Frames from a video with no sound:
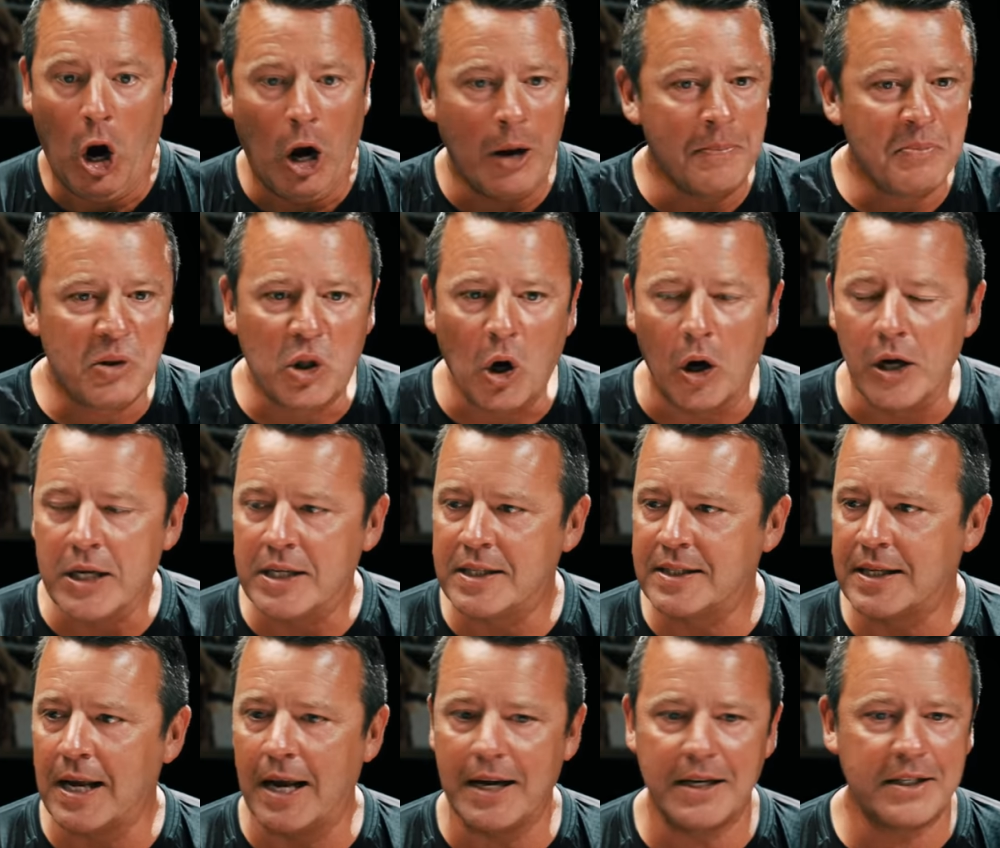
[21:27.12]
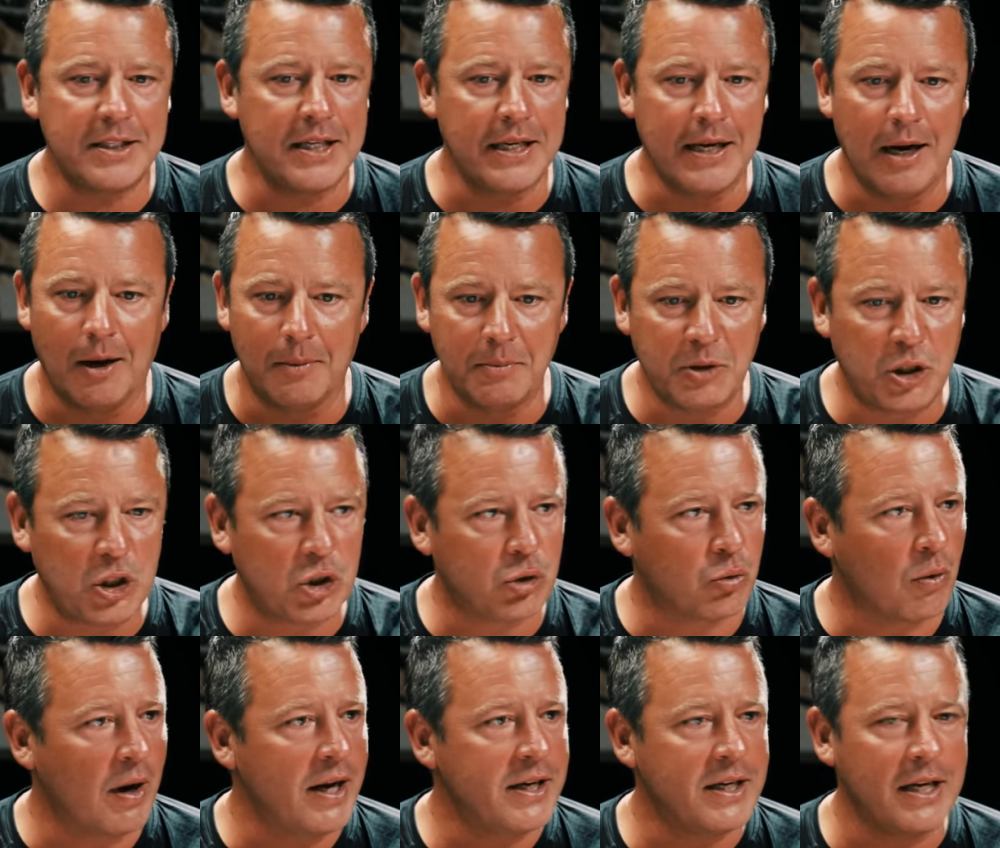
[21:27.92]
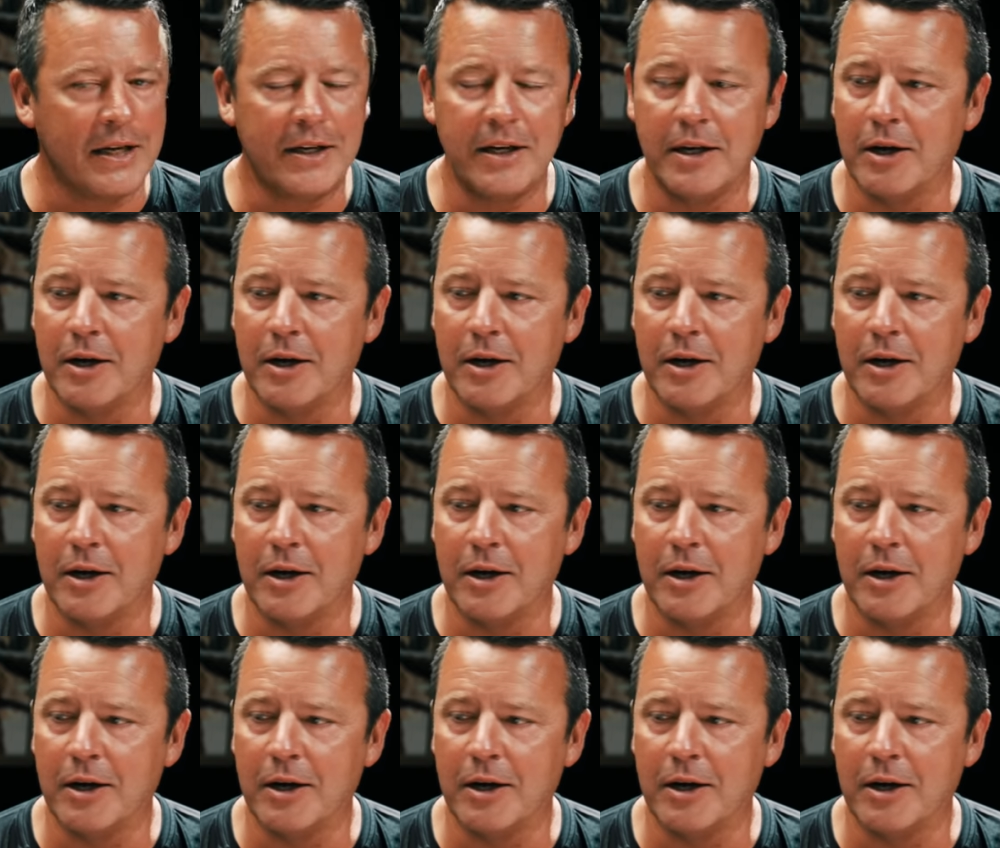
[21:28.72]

I'm dissecting, I'm shredding,